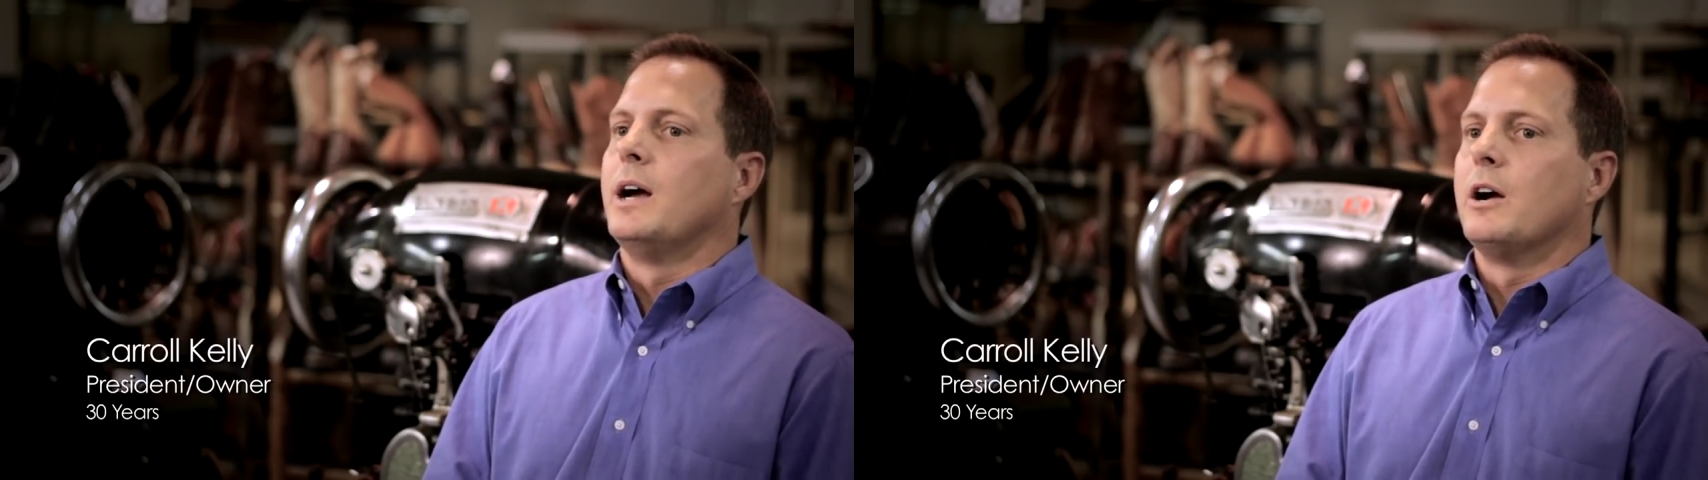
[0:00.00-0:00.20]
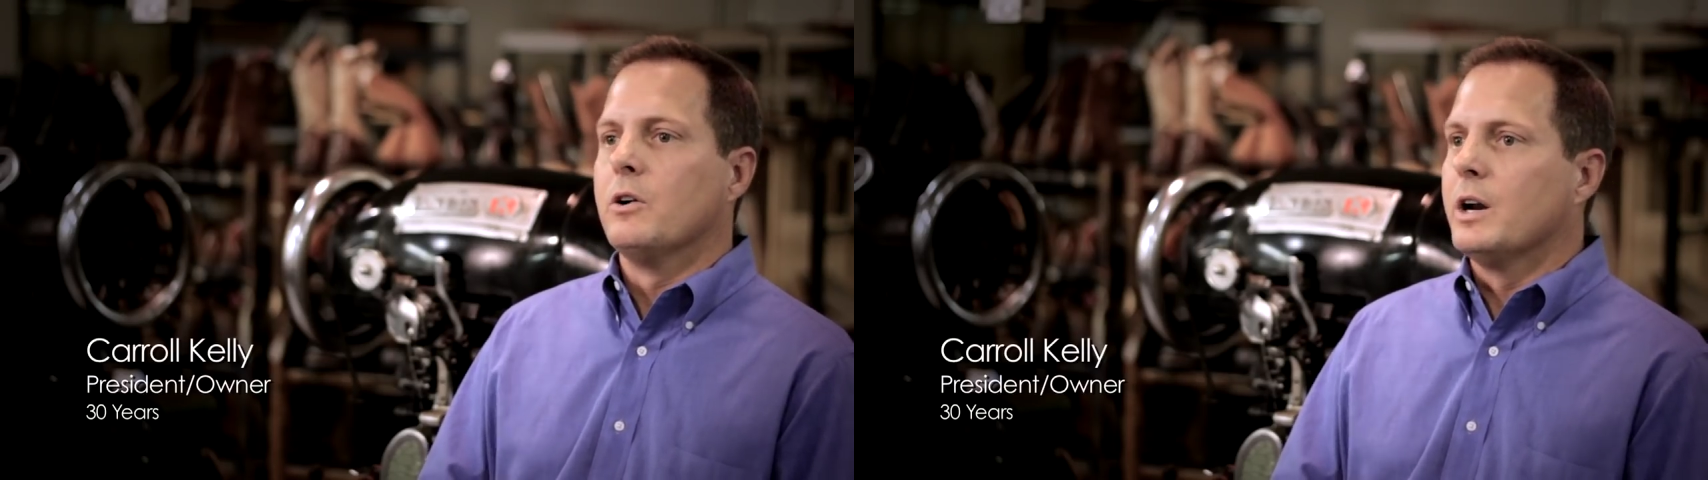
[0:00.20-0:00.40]

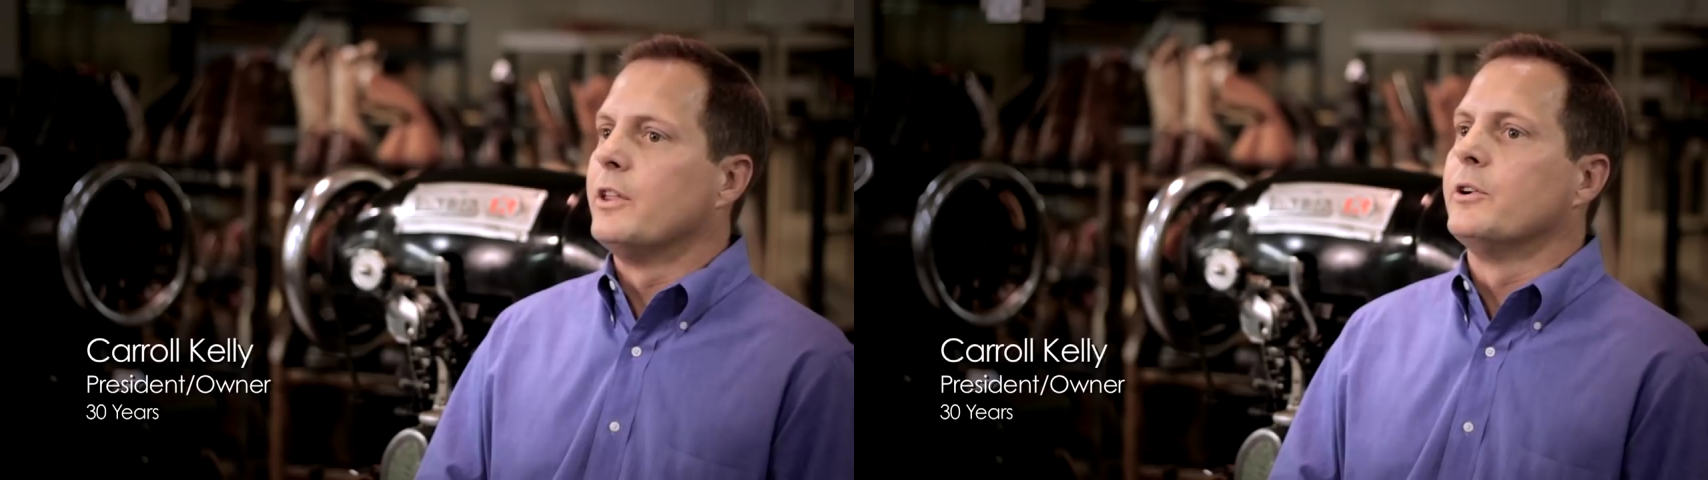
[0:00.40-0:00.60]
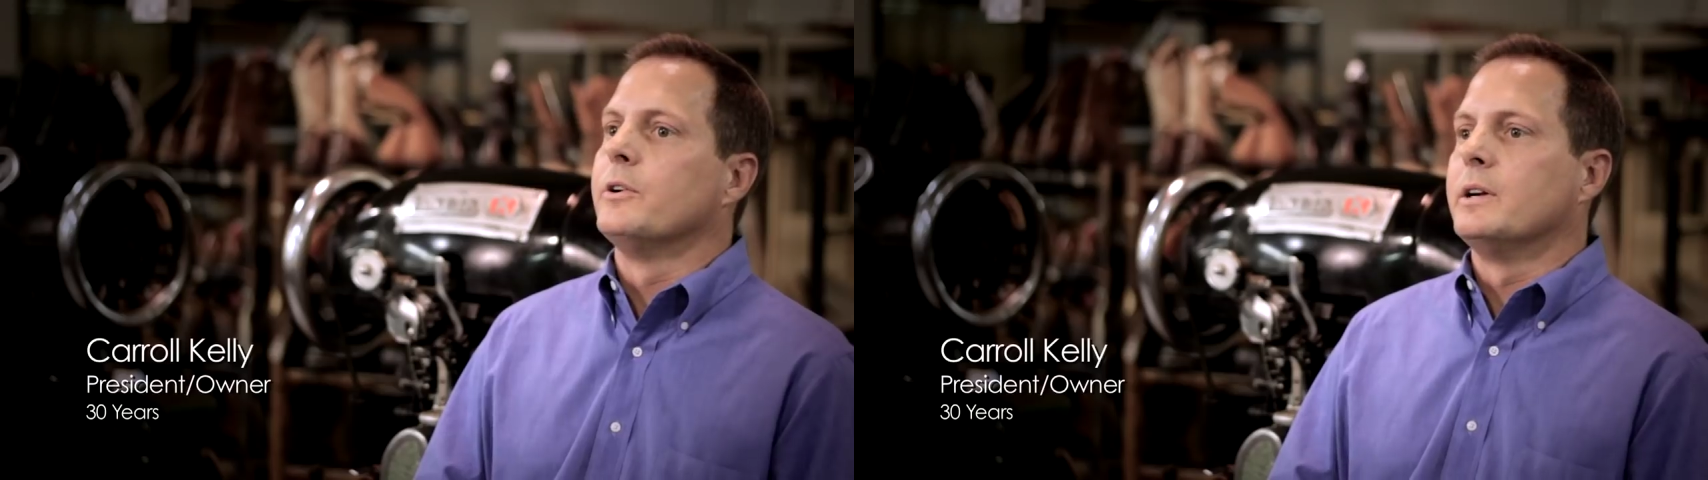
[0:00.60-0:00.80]
our
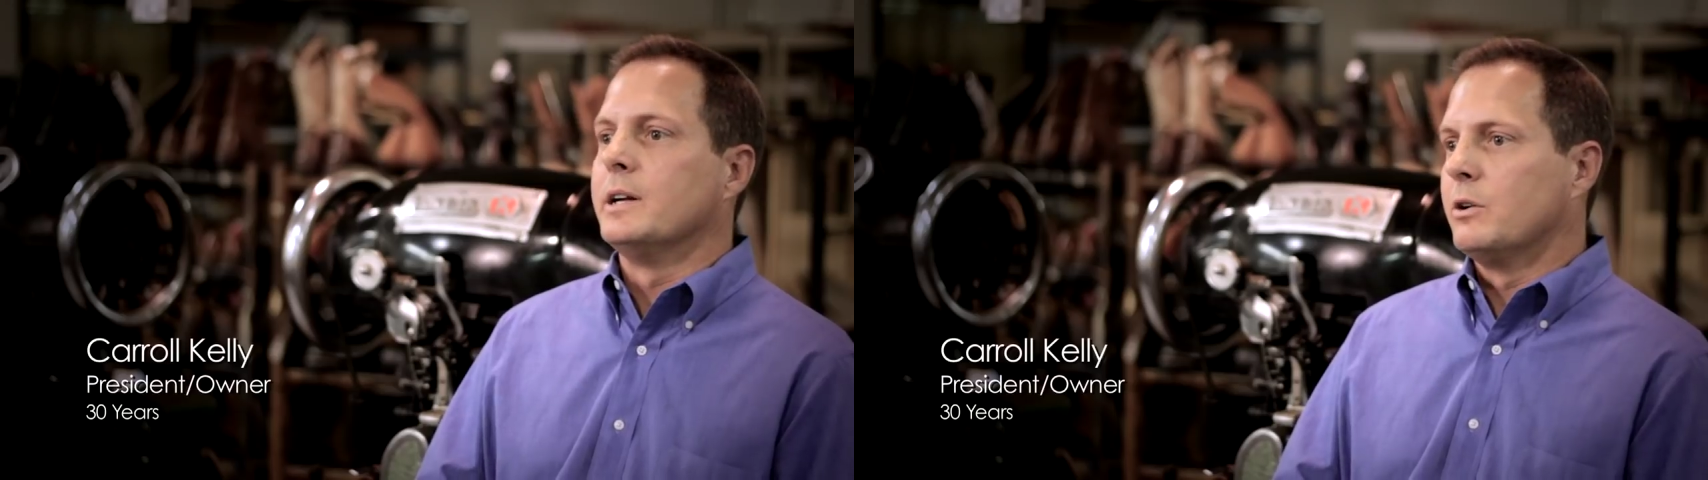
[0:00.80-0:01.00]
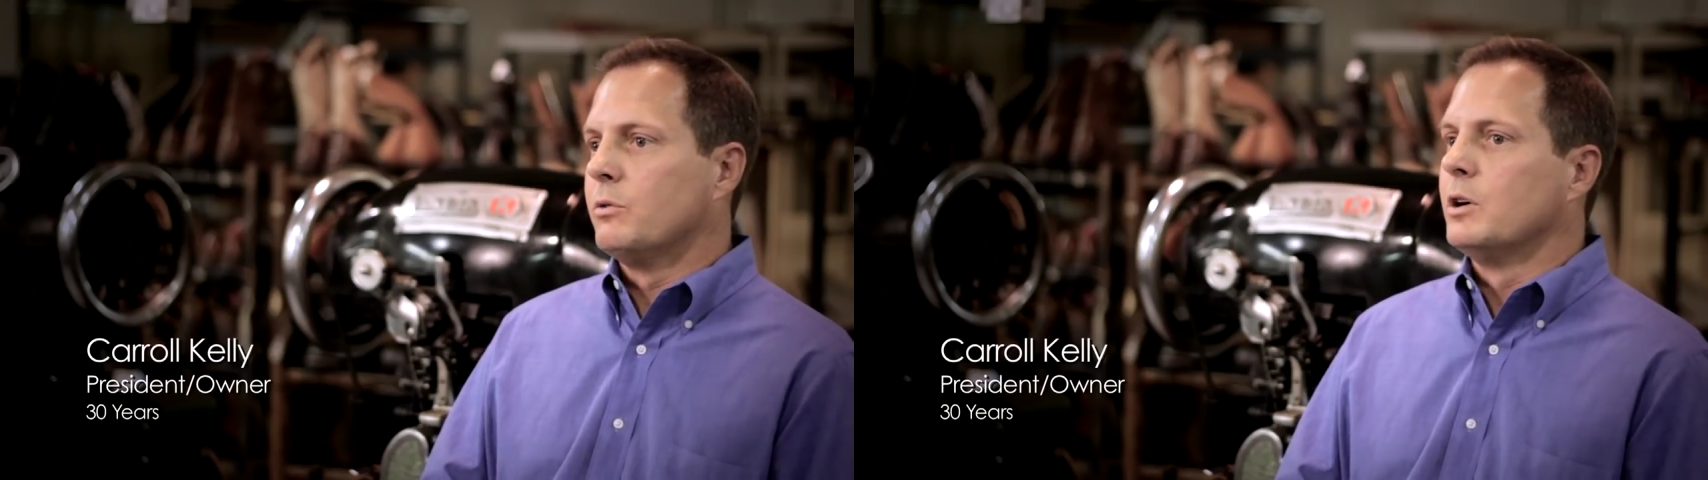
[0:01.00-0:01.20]
leather
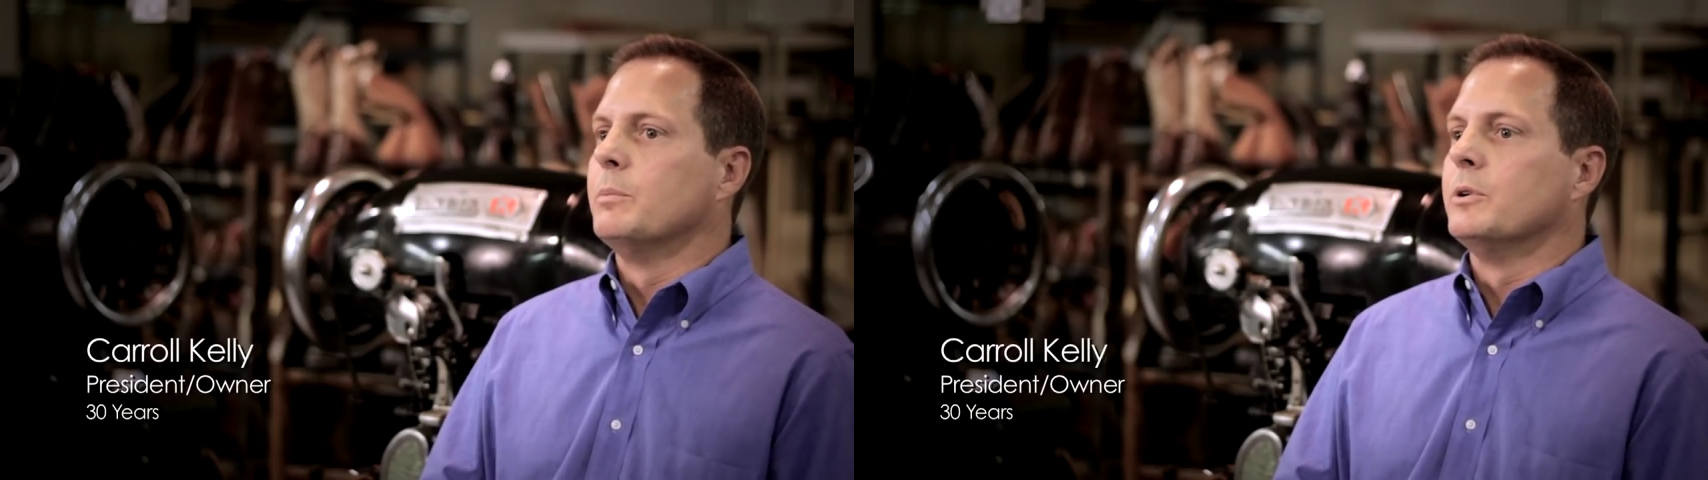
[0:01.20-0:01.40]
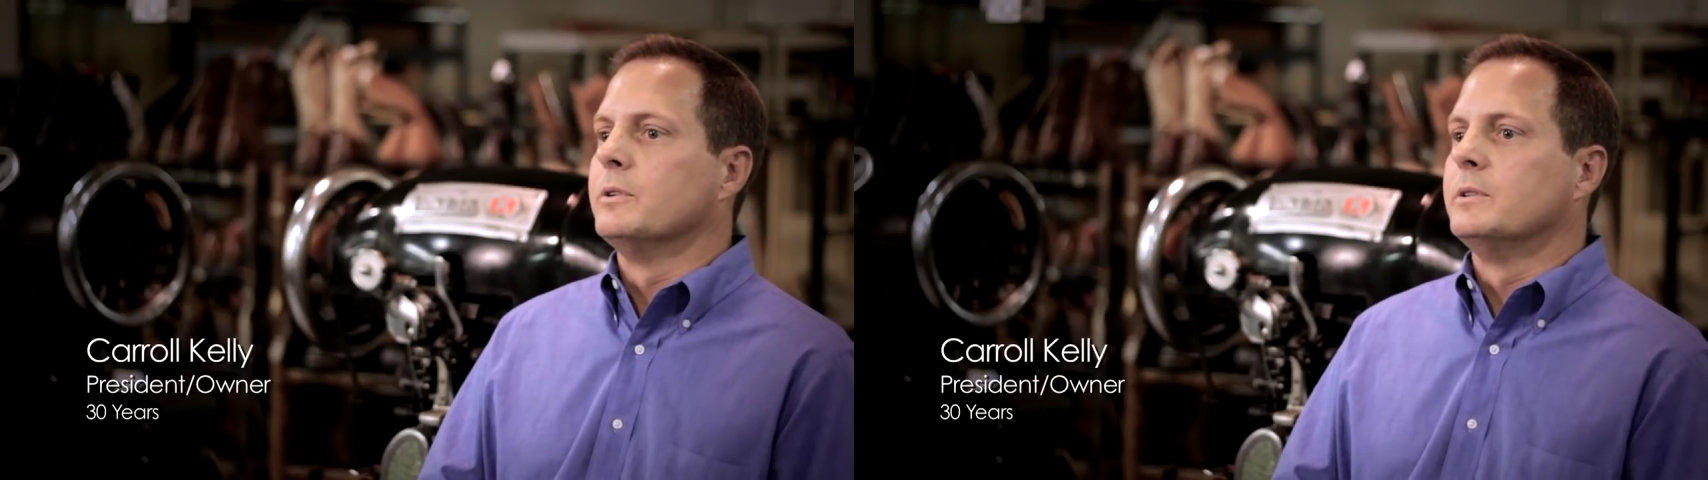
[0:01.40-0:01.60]
and our
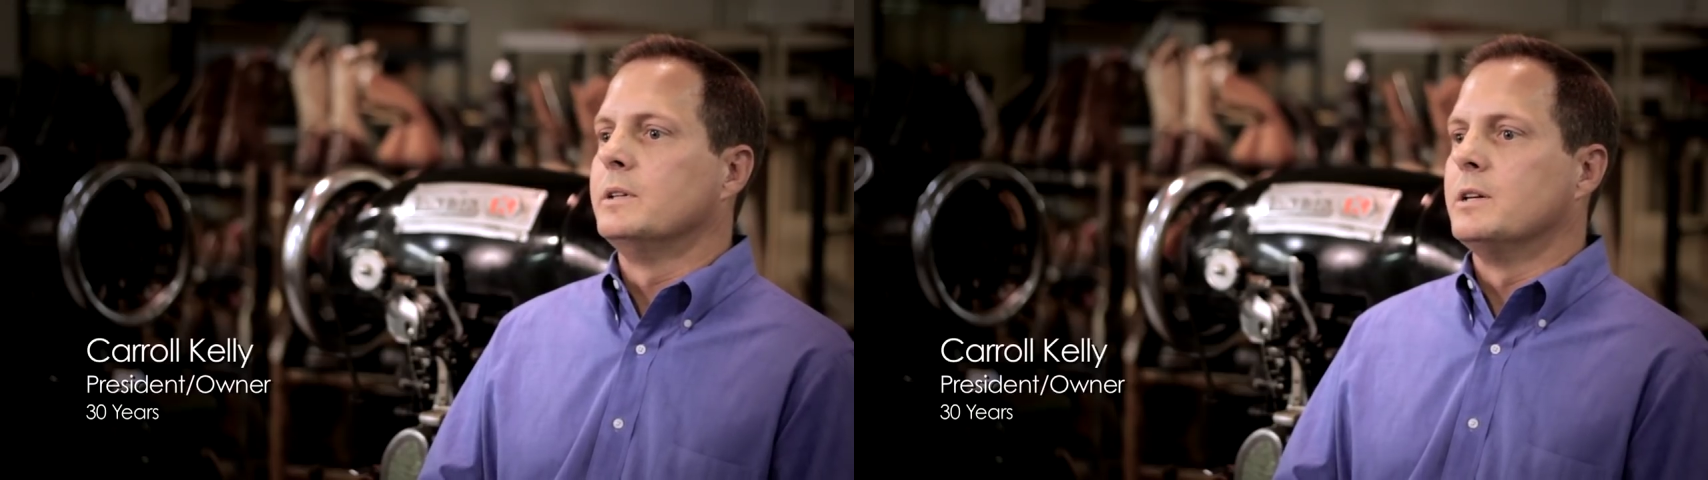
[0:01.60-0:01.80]
rubber